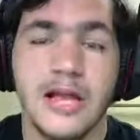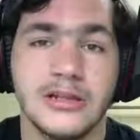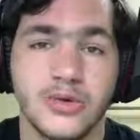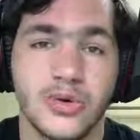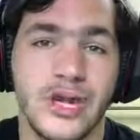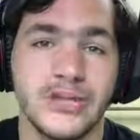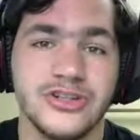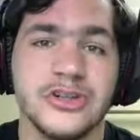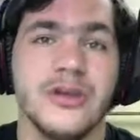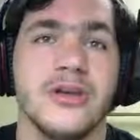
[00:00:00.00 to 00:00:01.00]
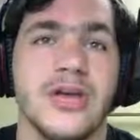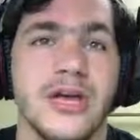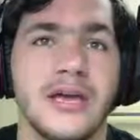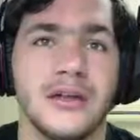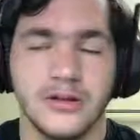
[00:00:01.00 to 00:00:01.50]
Liquidation,
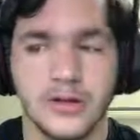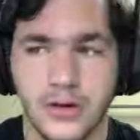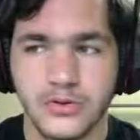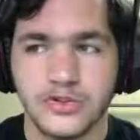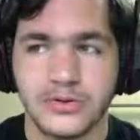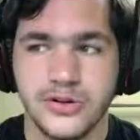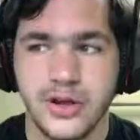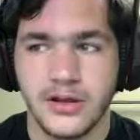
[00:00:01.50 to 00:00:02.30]
it lowers your,